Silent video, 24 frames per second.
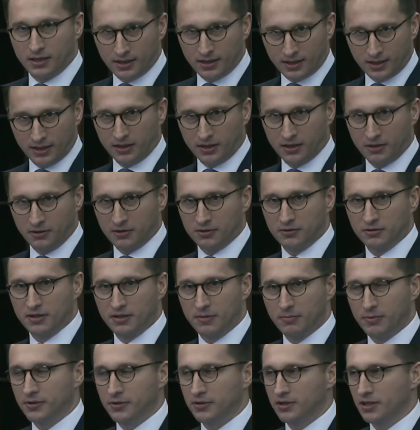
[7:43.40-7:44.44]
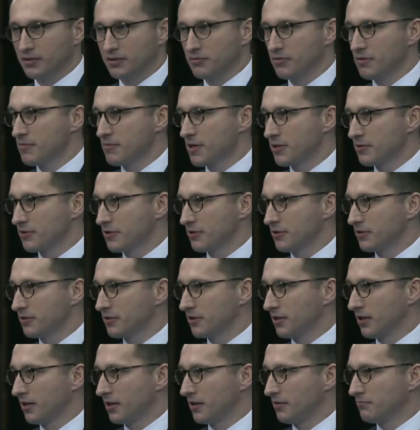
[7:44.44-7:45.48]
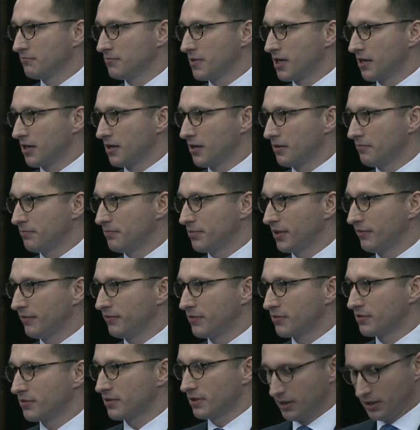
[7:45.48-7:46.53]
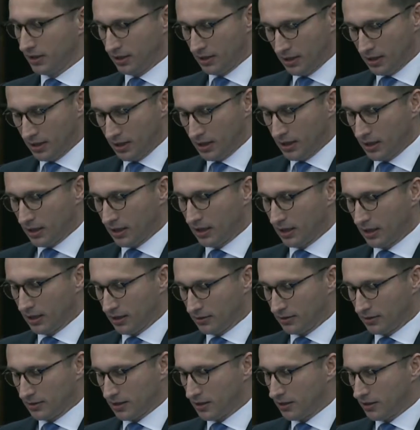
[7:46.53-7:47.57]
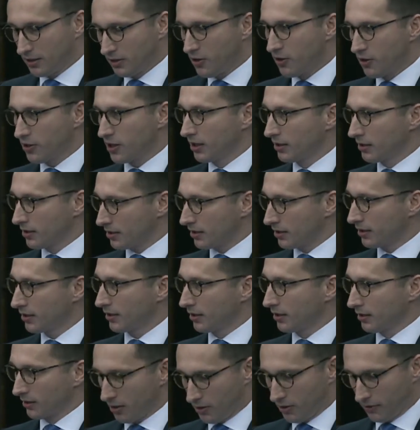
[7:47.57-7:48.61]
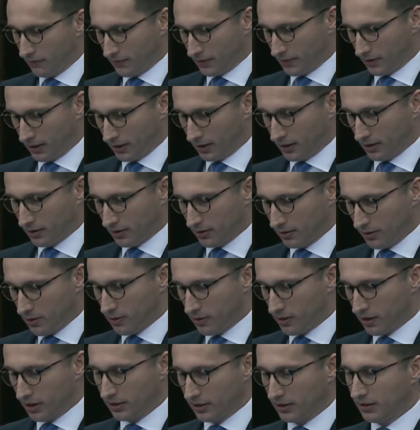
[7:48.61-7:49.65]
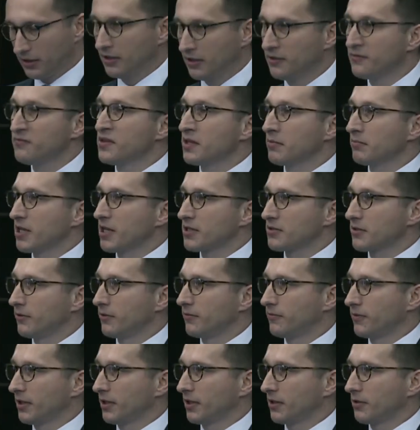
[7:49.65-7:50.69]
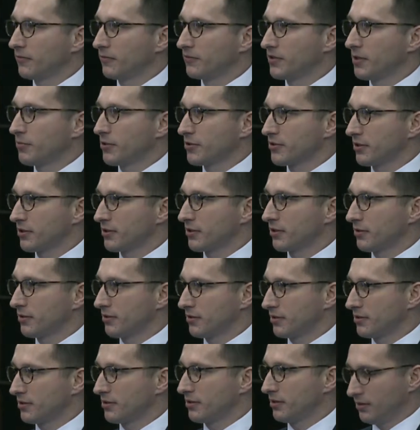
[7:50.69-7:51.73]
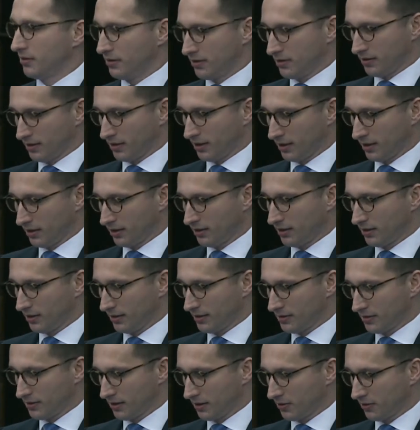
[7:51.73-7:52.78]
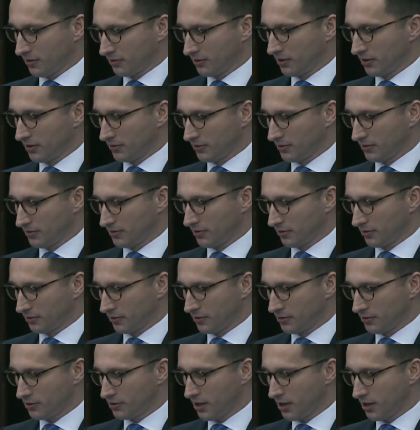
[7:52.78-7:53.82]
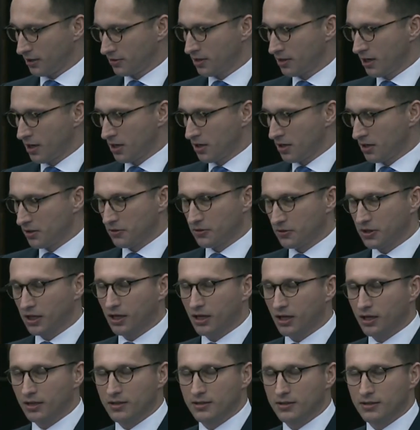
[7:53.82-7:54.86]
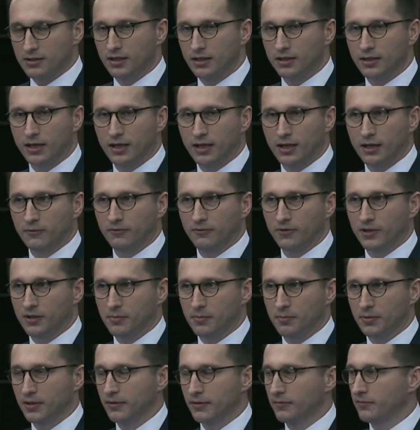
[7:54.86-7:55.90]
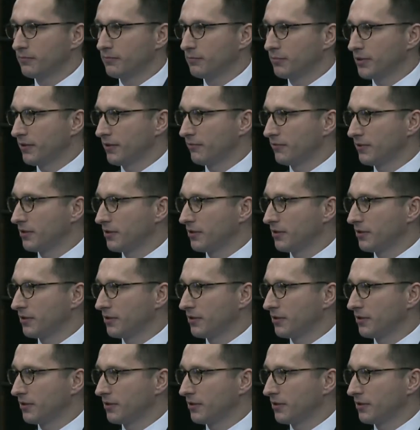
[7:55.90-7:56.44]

again going to the point that we mentioned previously, local retail offering locally, plus offering of depository receipts and listing on the London Stock Exchange. Looking at the syndicate very briefly,